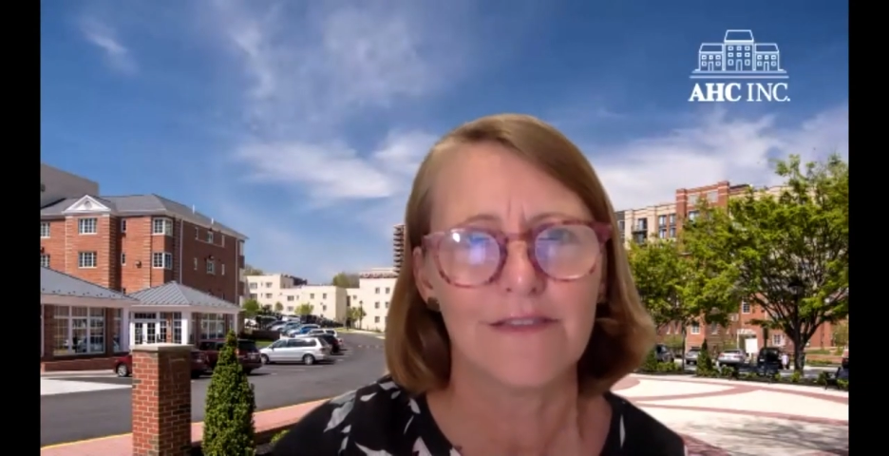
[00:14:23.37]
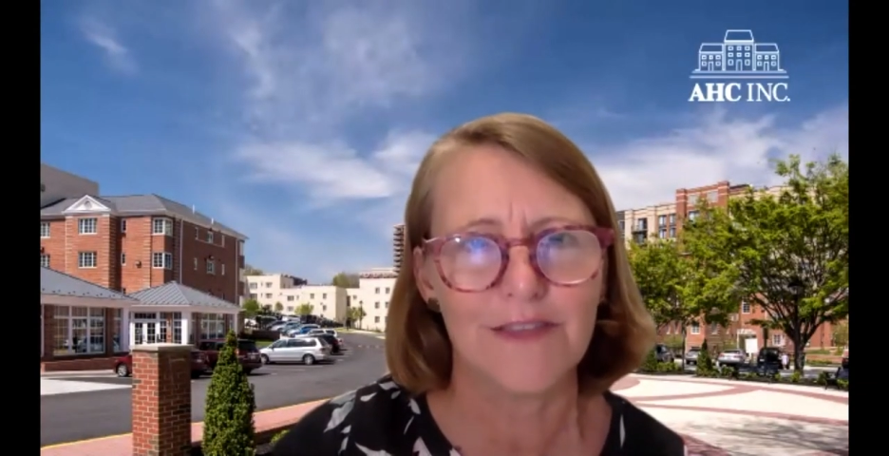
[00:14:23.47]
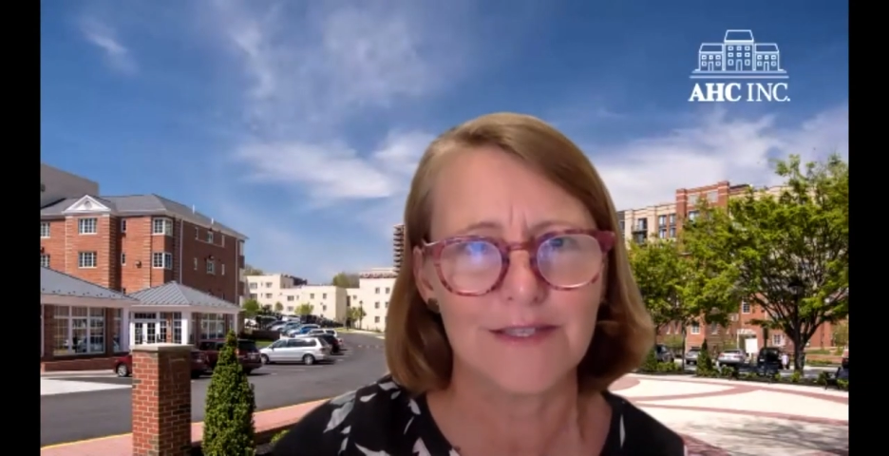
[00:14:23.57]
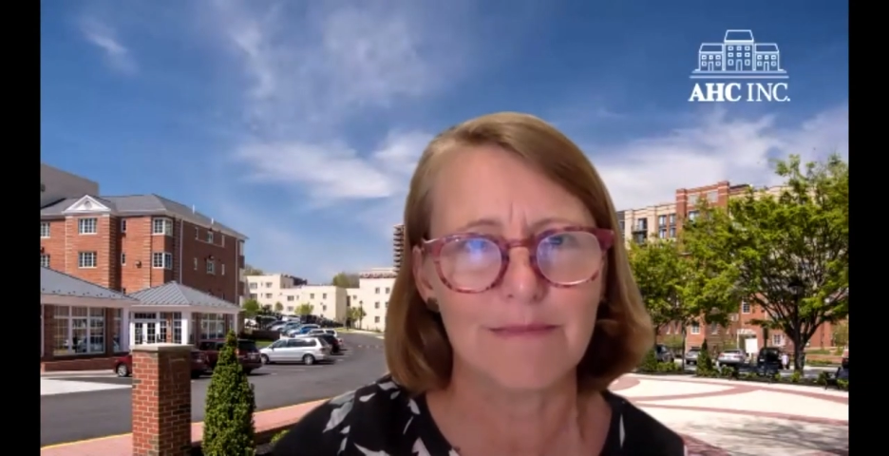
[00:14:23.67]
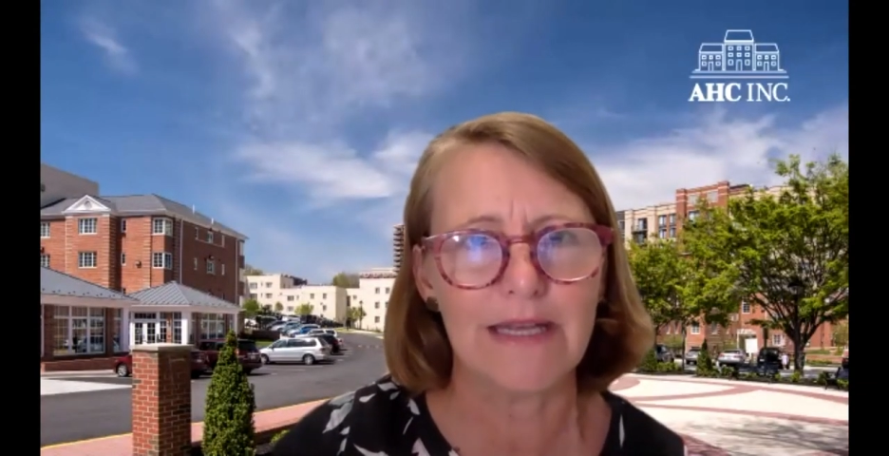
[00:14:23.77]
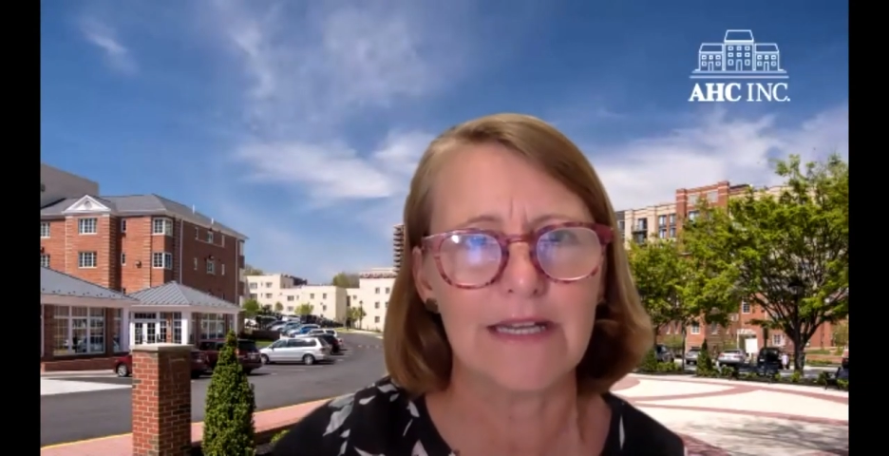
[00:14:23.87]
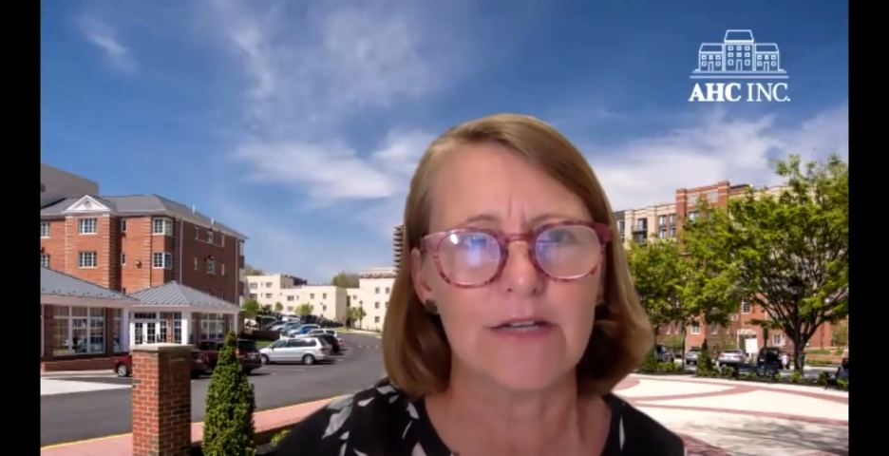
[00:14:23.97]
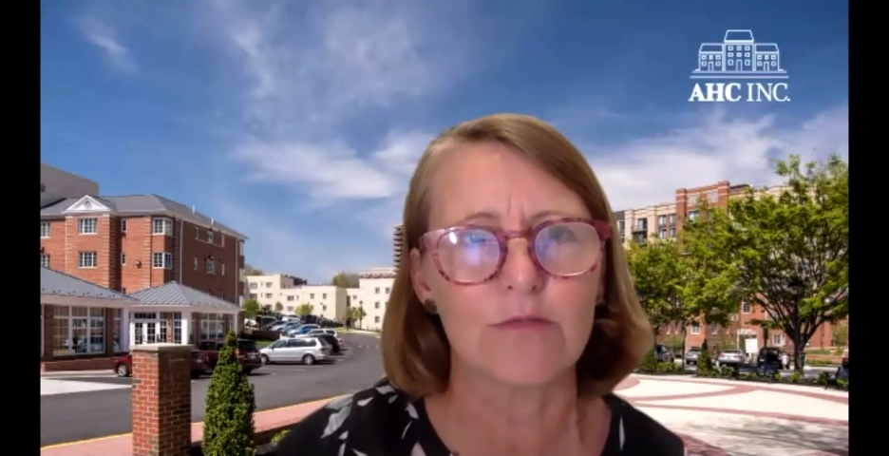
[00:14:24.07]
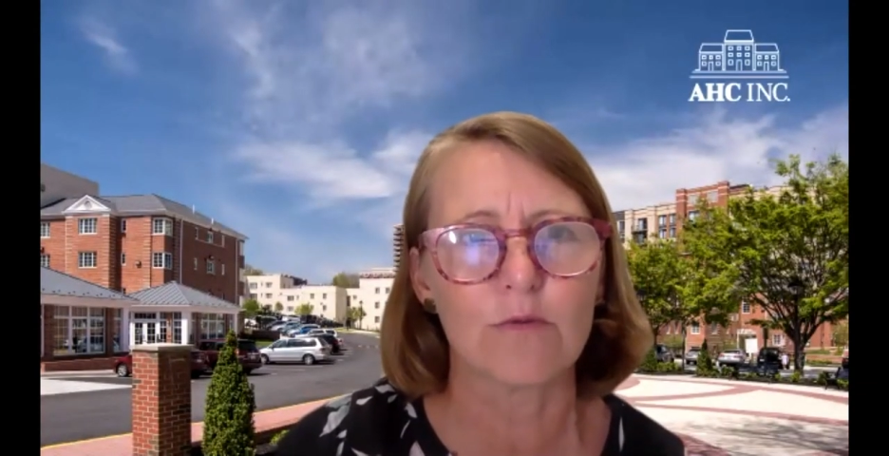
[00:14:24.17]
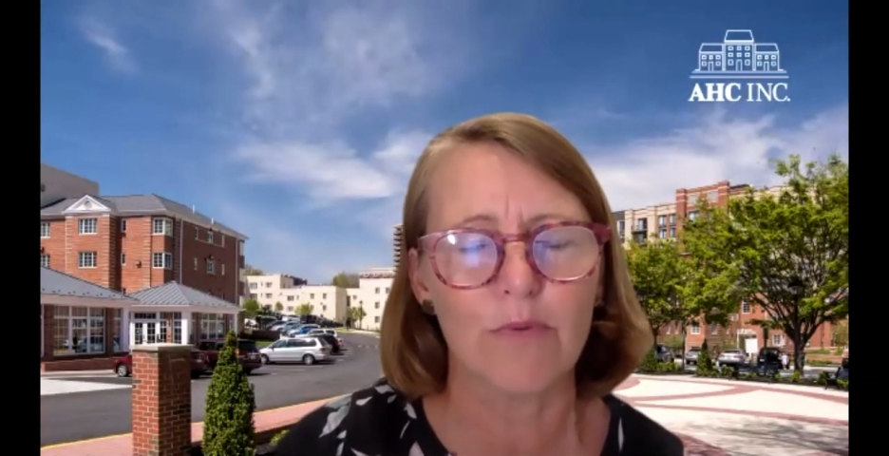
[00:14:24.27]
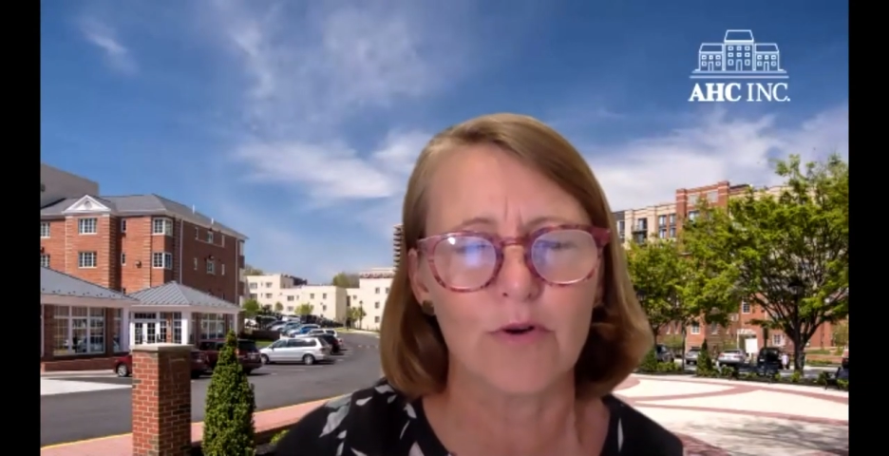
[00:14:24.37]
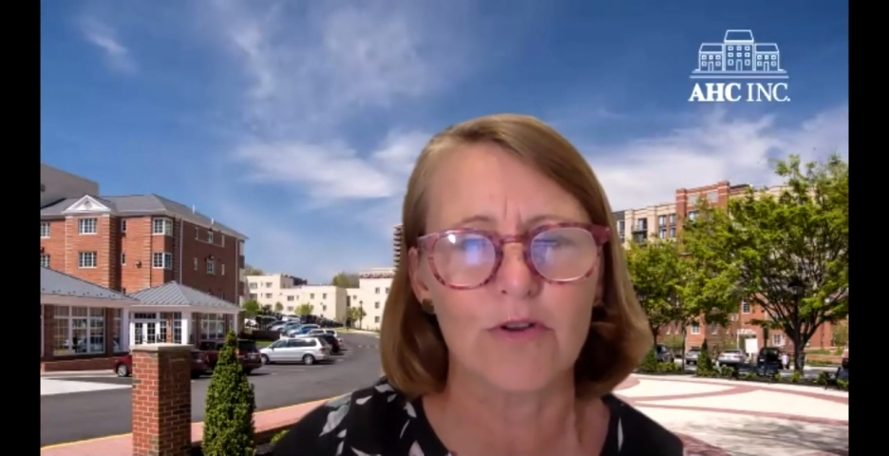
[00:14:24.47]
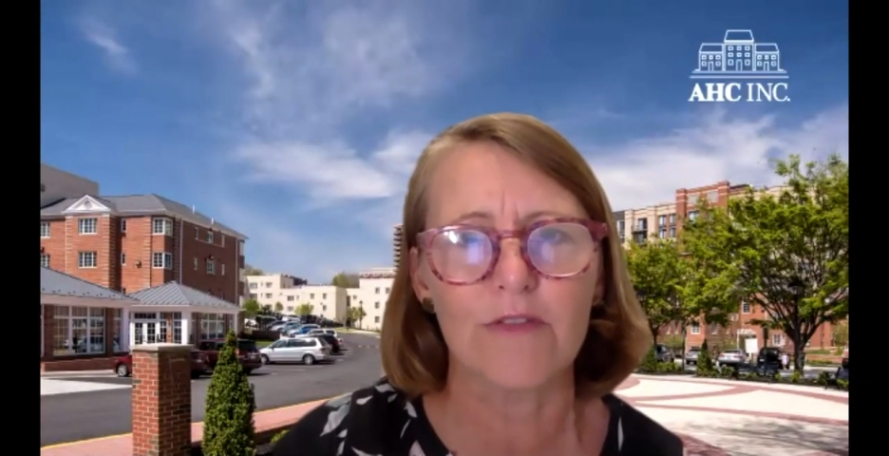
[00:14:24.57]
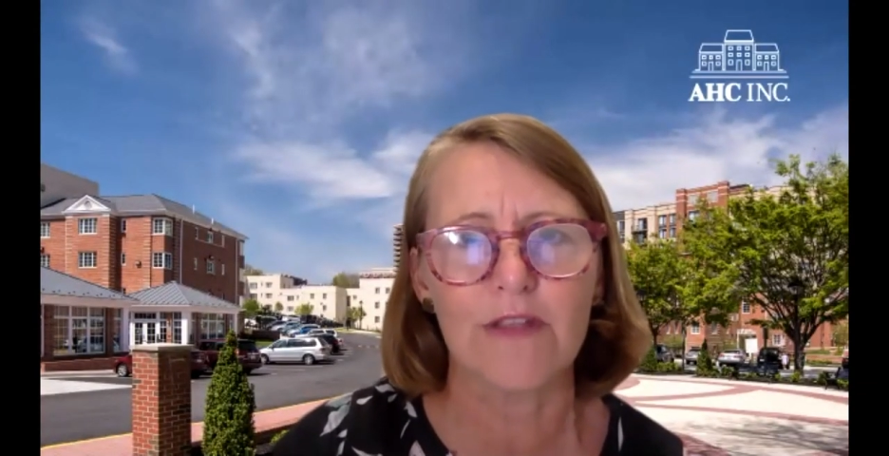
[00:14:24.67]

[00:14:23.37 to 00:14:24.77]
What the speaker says: this mandated reporter